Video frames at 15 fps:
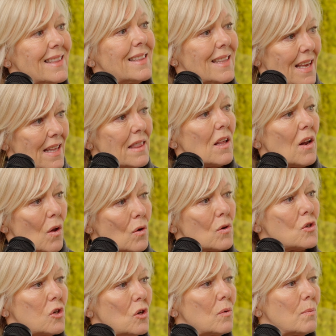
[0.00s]
Then the
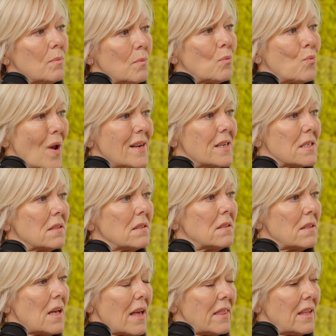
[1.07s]
long-term rental,
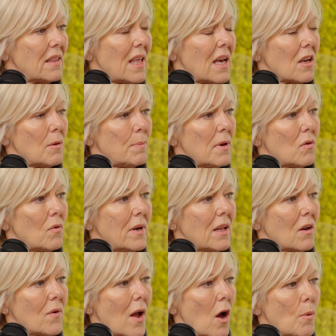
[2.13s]
I think that could be a really
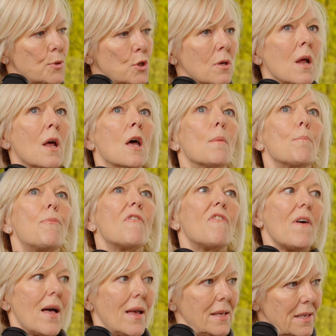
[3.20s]
great option,
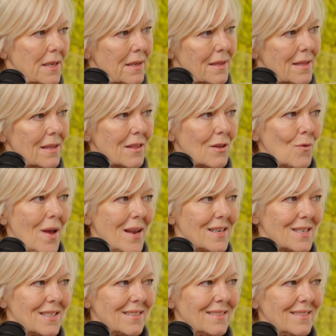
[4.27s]
provided that the
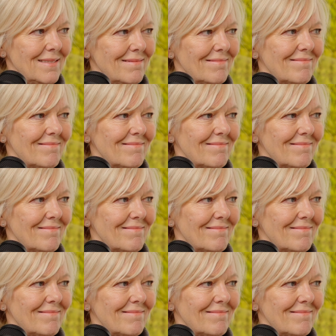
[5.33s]
rental